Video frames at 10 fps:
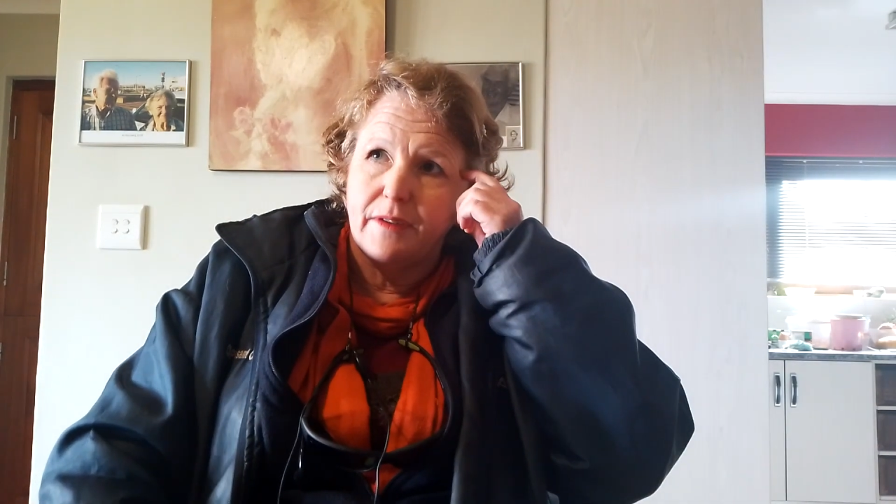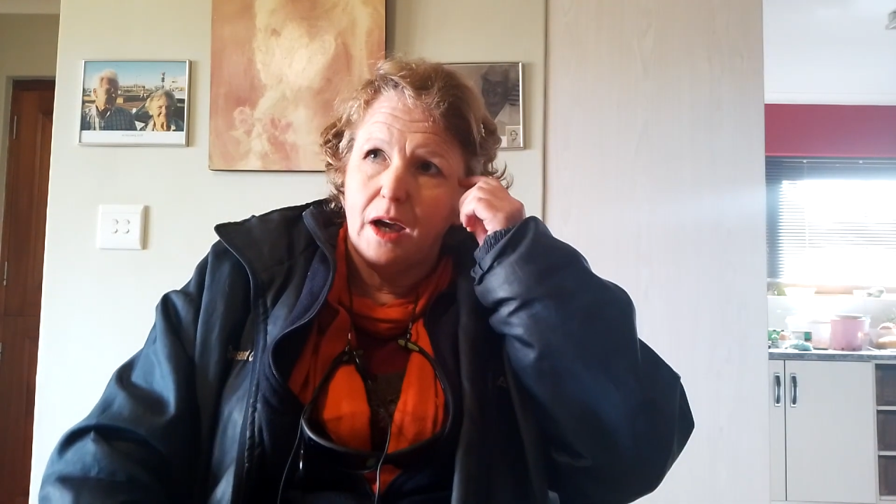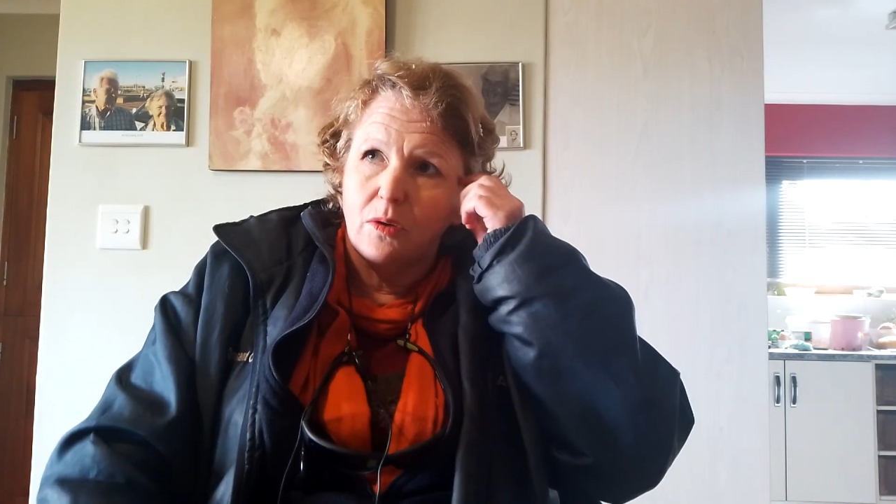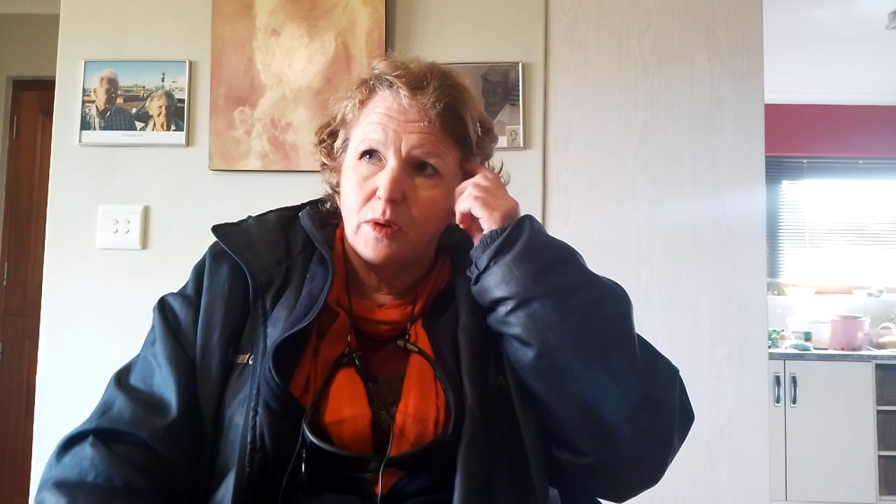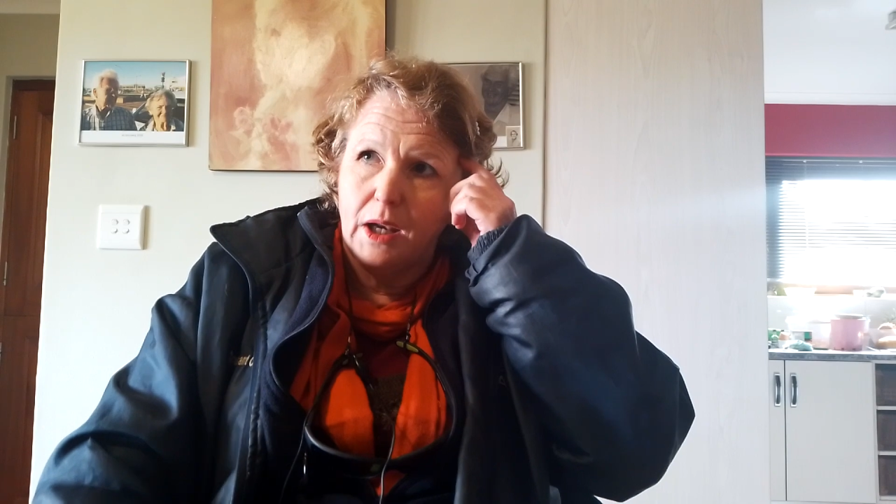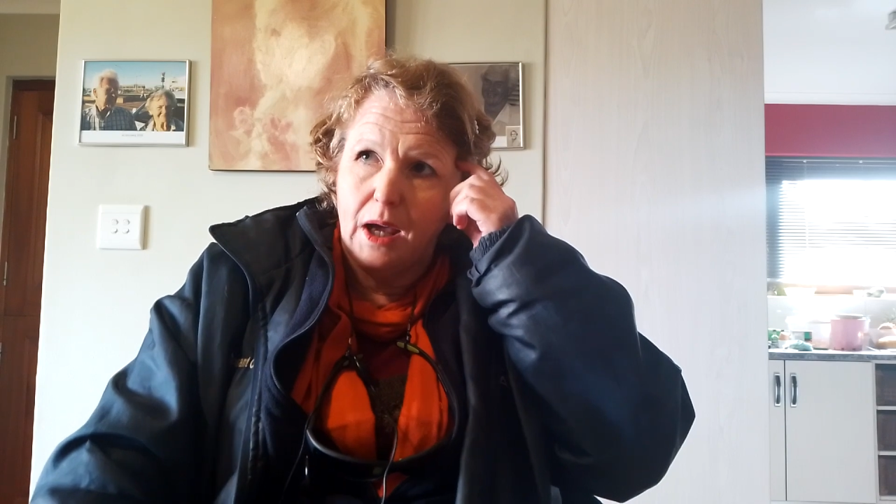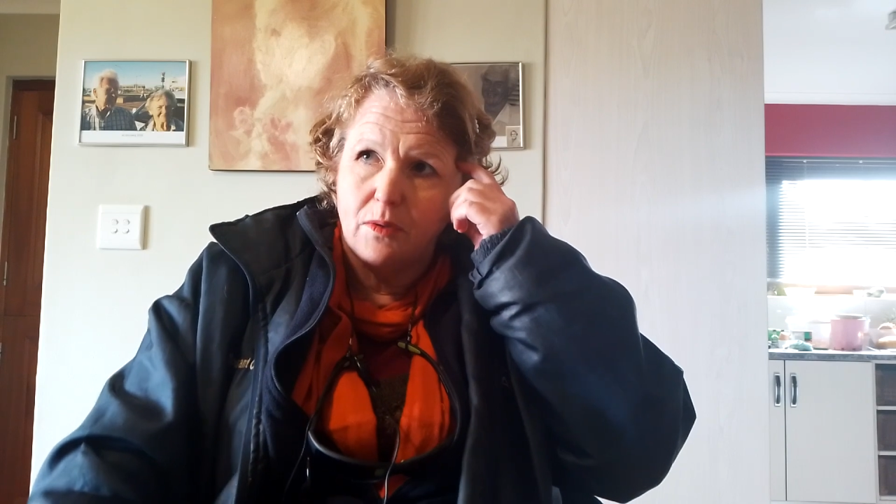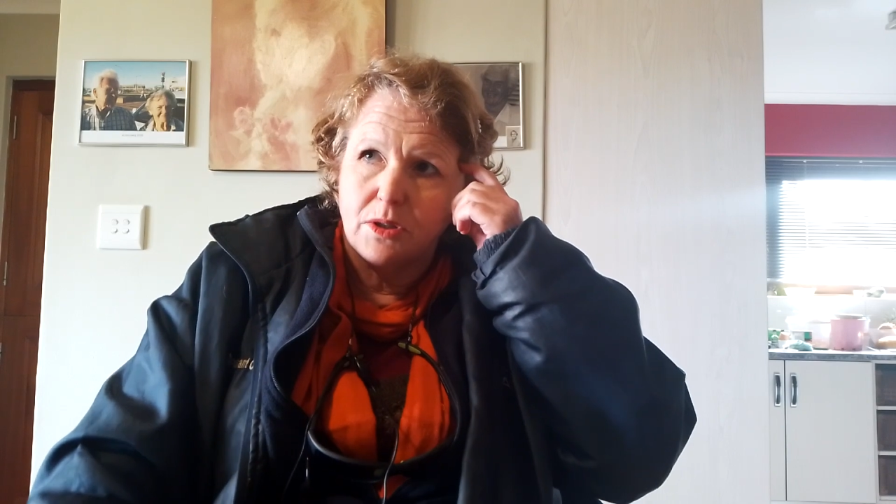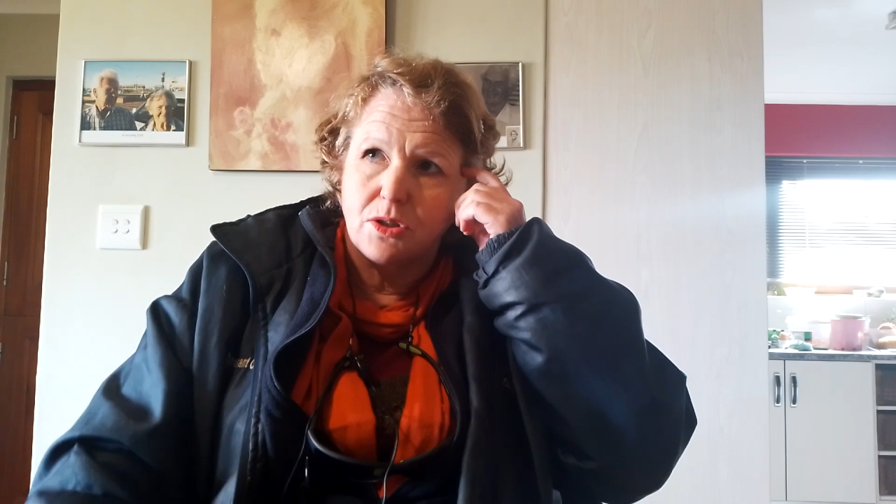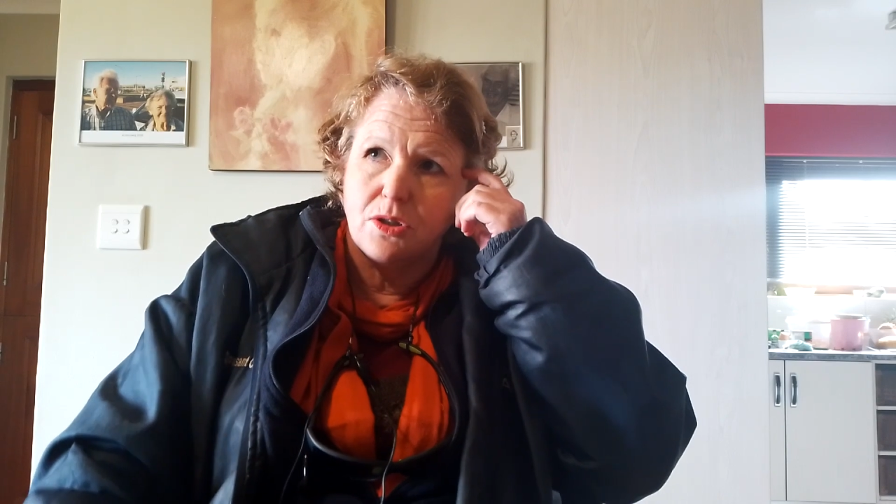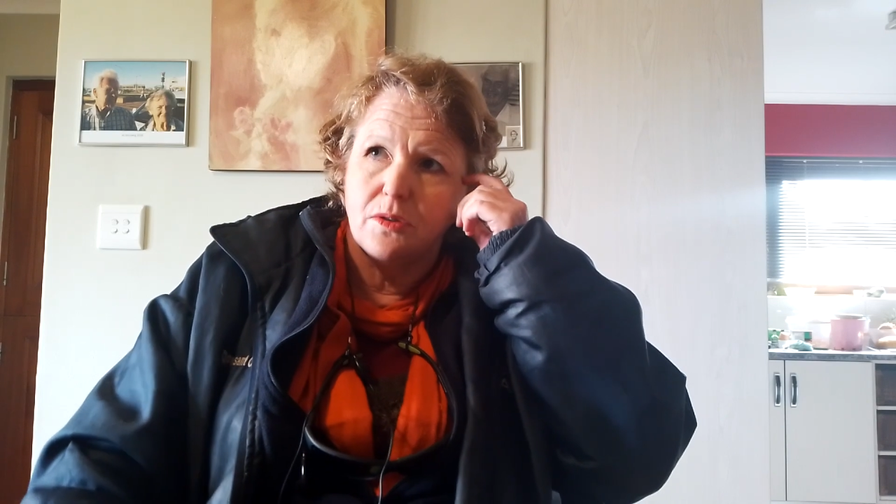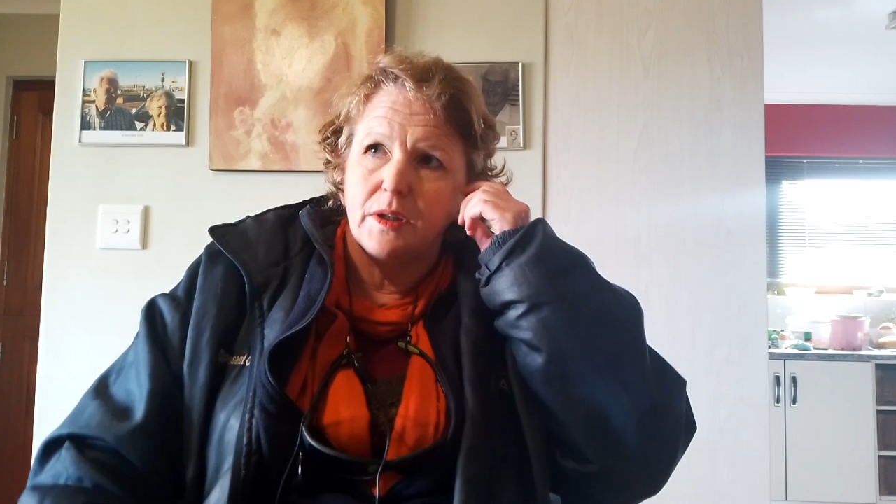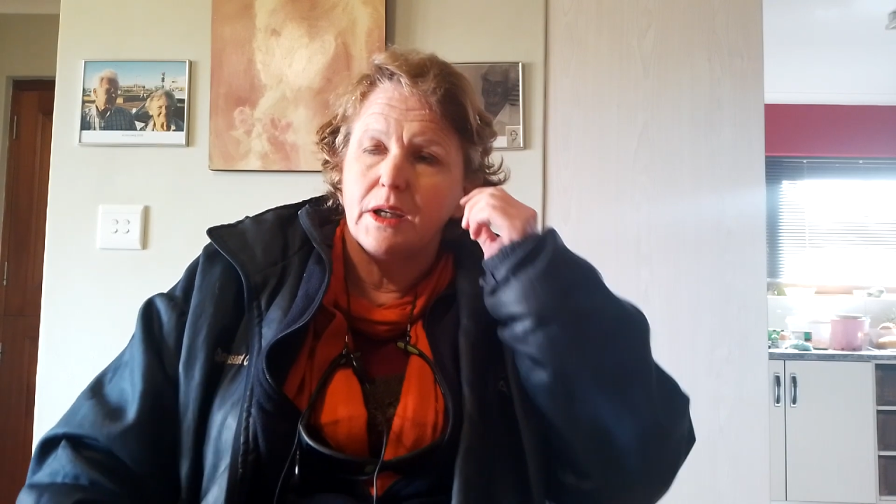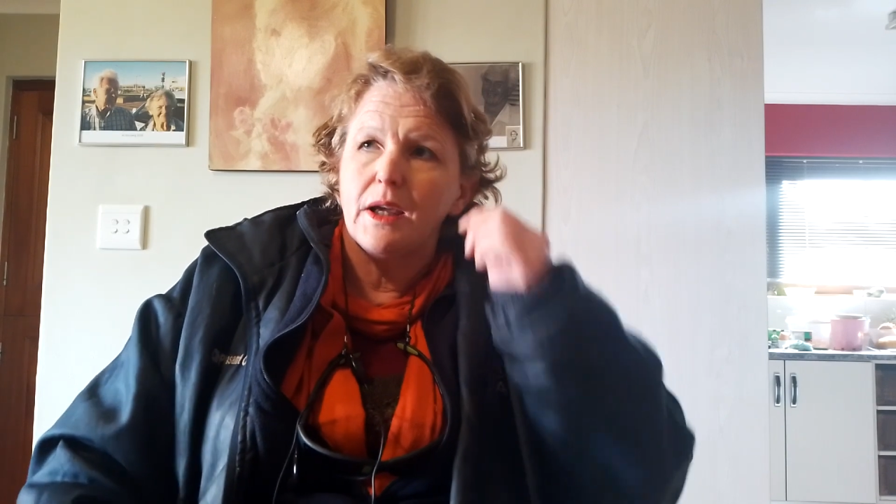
how well I was doing.